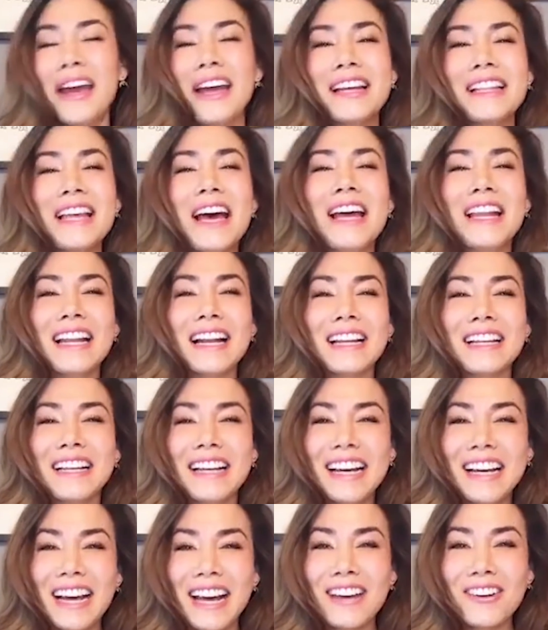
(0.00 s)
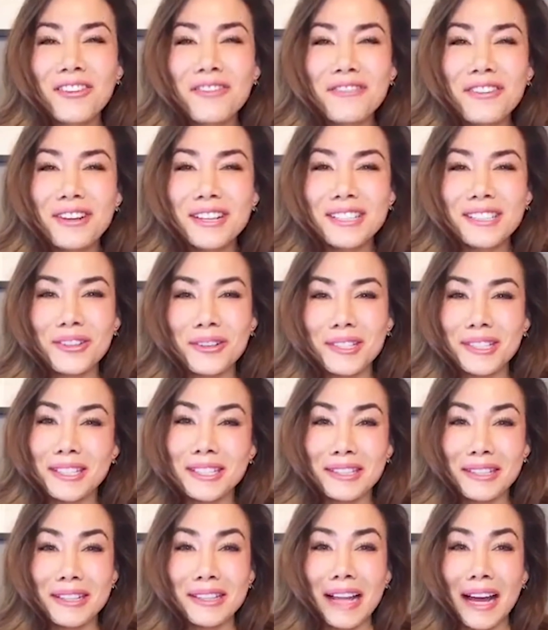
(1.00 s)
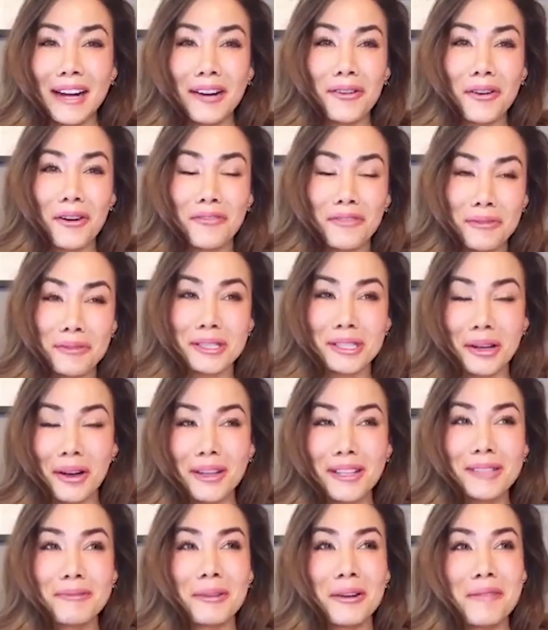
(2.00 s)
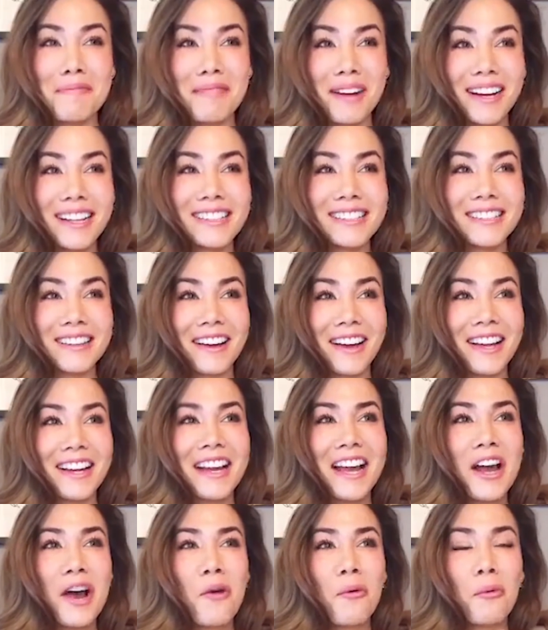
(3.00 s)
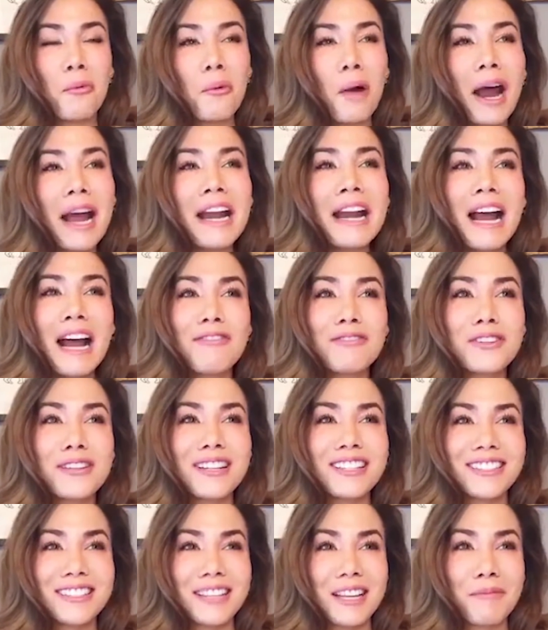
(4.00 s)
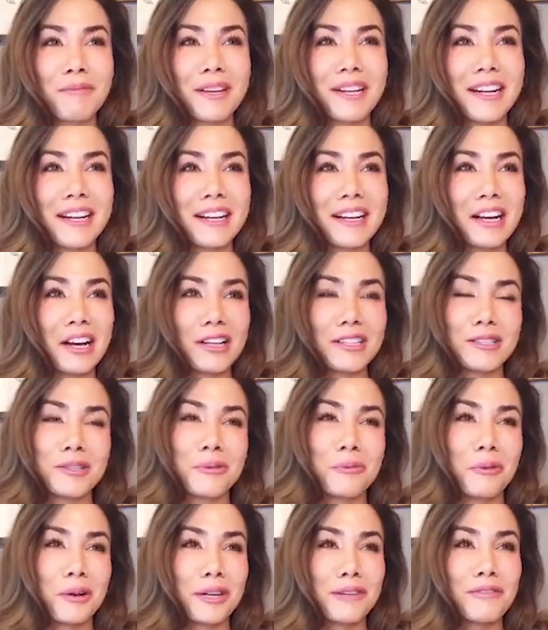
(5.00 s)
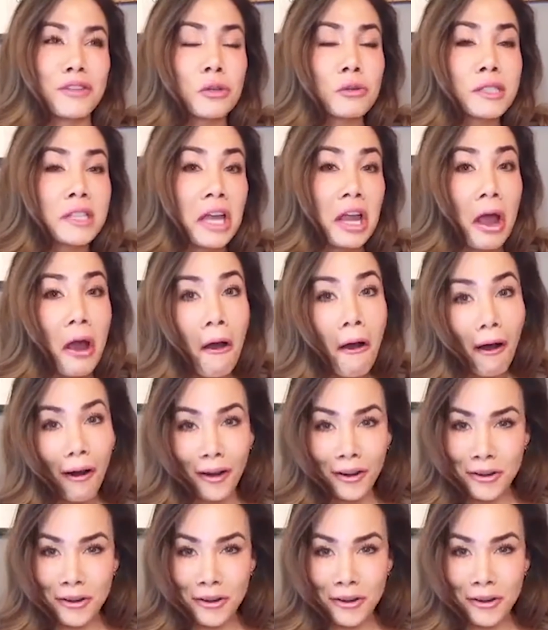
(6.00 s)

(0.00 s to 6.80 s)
Okay, and then, I don't know if you guys noticed this, I don't know if you saw this, but on my side, right after that segment, it cut to one of those, like,